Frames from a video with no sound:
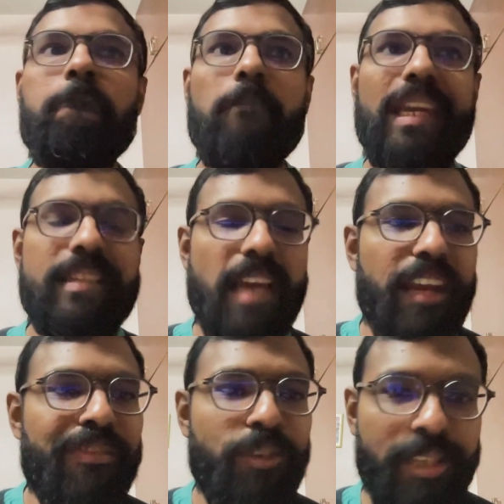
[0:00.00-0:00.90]

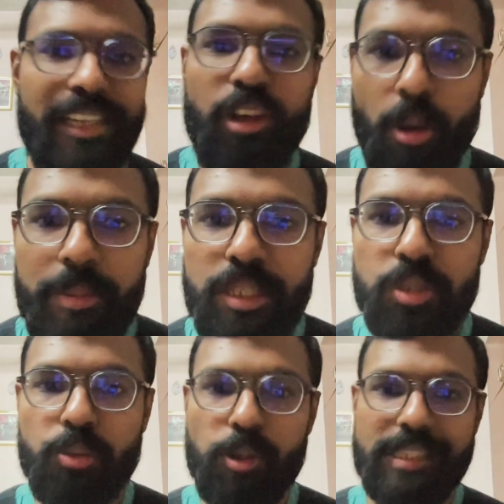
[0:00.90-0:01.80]
insightful little
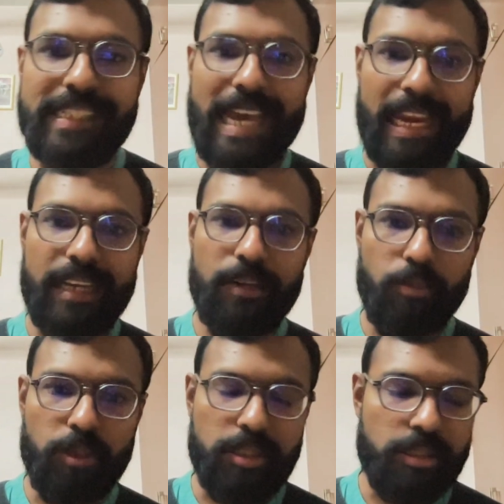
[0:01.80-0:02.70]
comments was
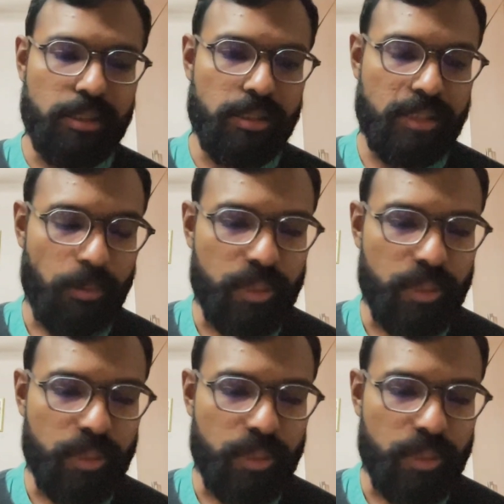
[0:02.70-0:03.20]
someone